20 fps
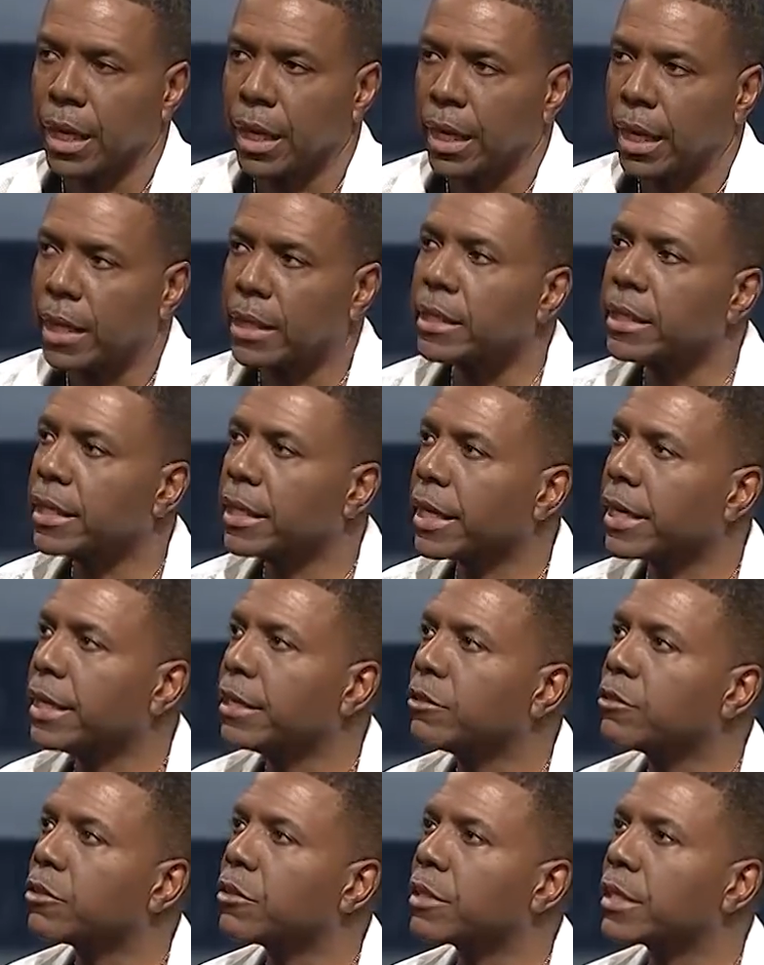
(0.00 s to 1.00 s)
I laid
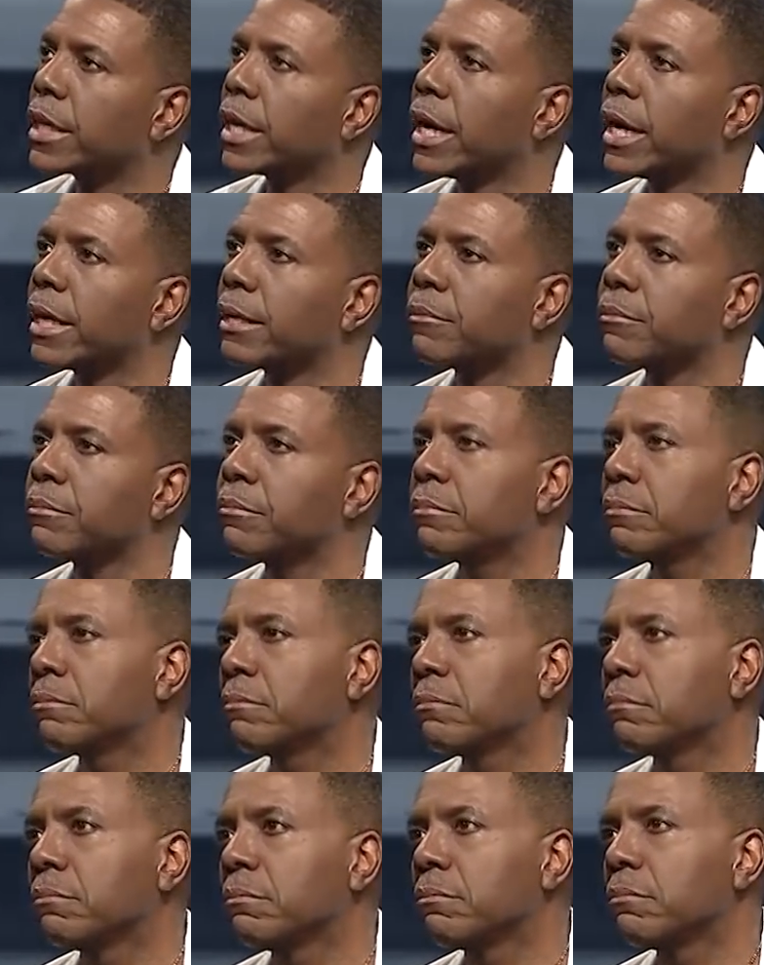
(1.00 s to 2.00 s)
hands on a guy
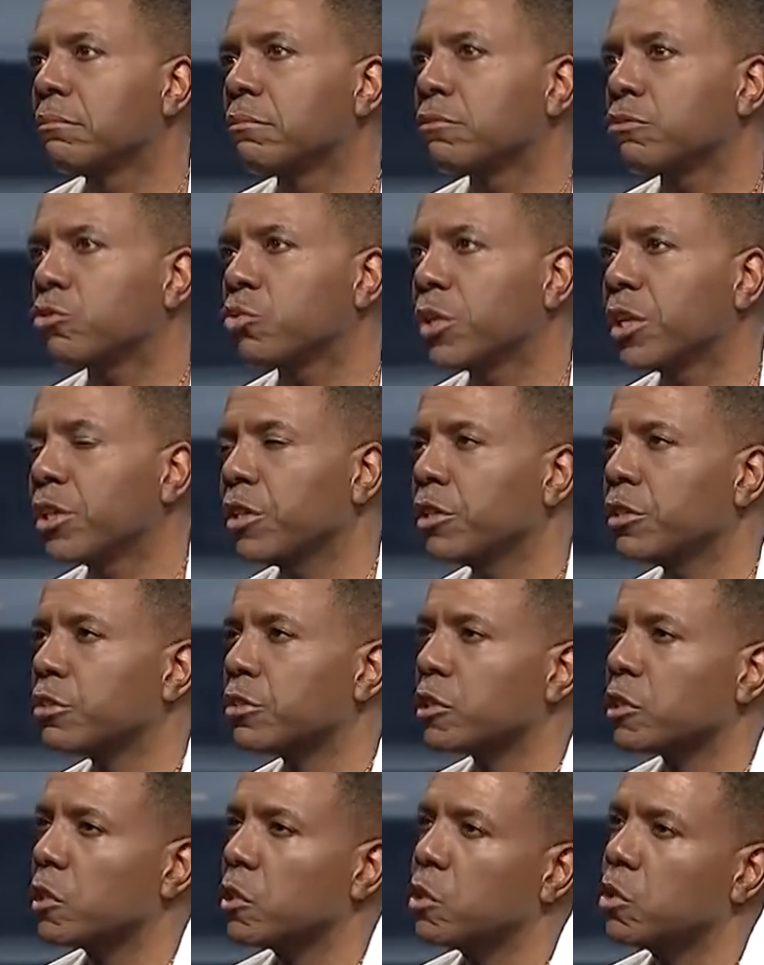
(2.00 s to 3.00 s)
20 years
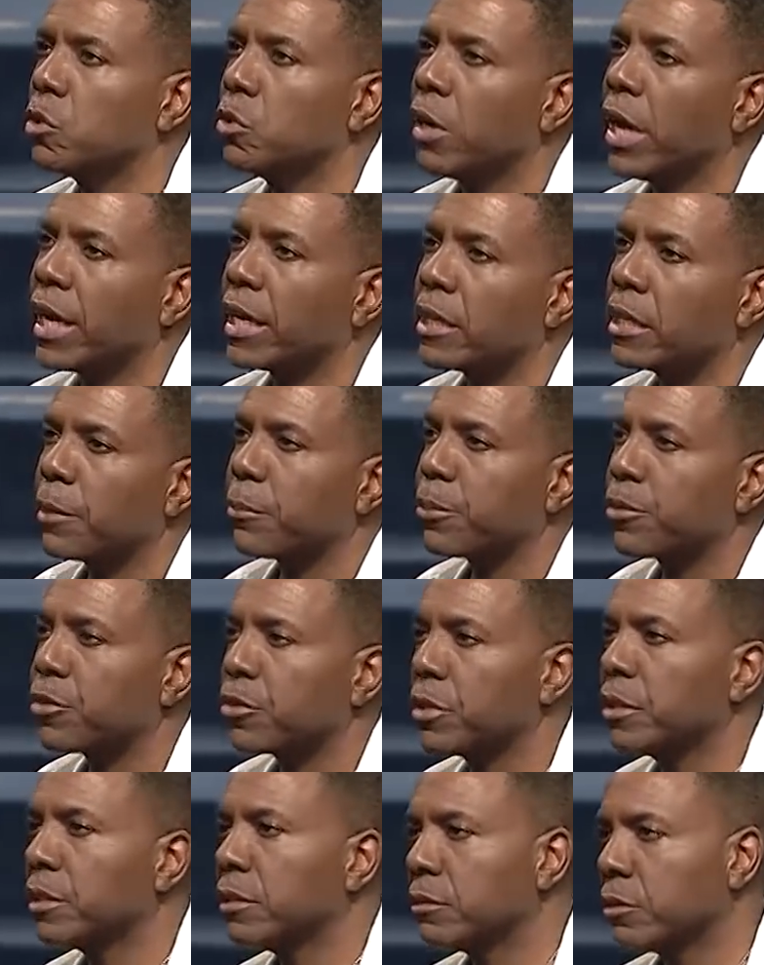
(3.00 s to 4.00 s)
ago who had
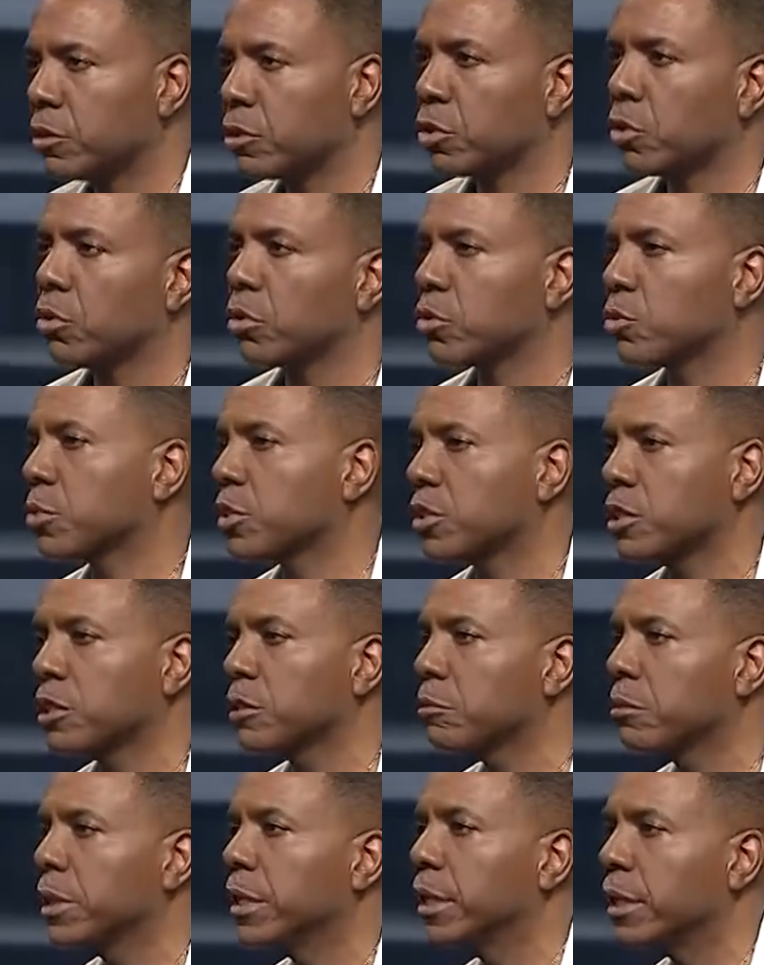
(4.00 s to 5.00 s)
leprosy and the sores were
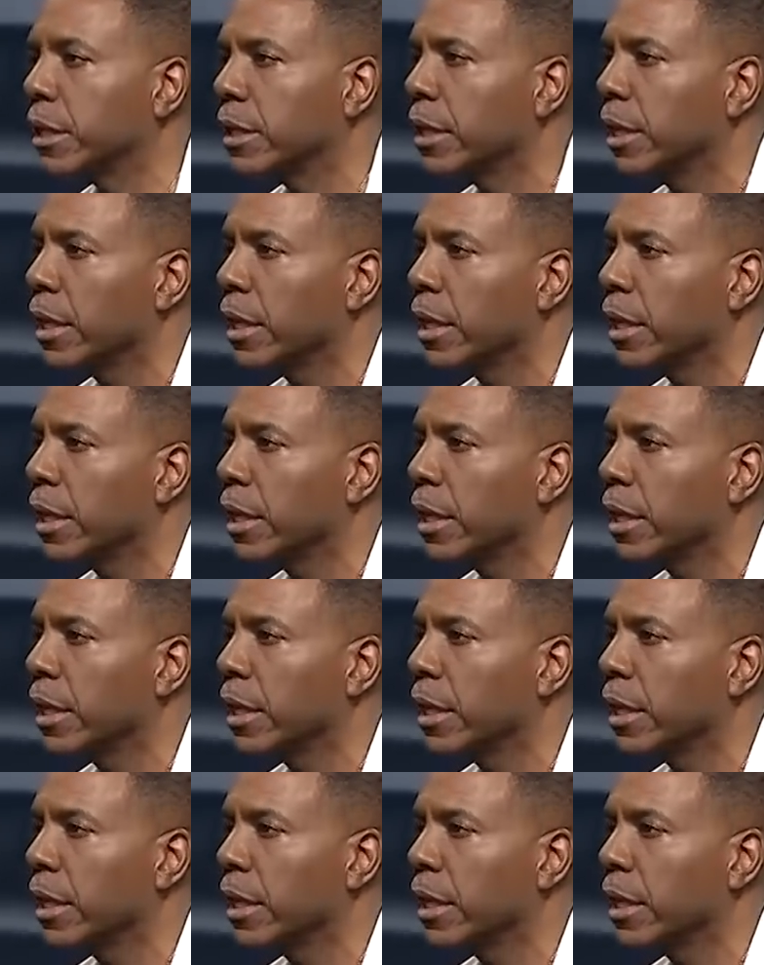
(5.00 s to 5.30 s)
still bleeding.